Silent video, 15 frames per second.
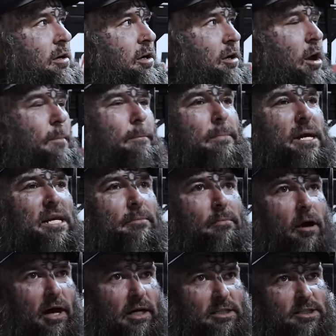you know,
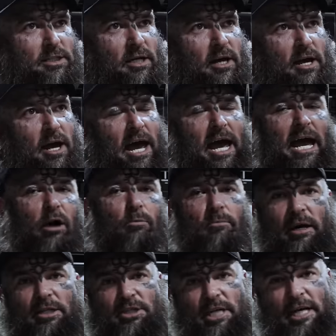minimize how
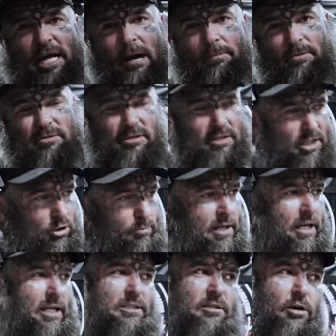much that happens. A little bit
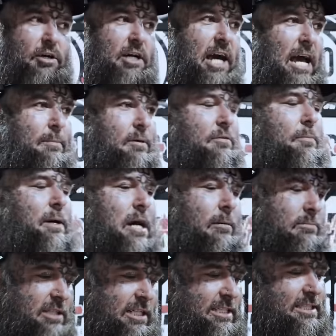is okay, but if it
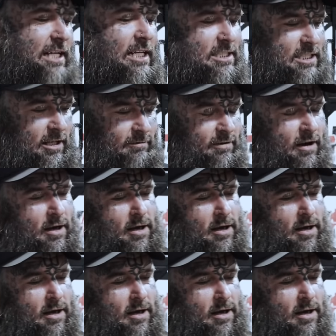becomes excessive,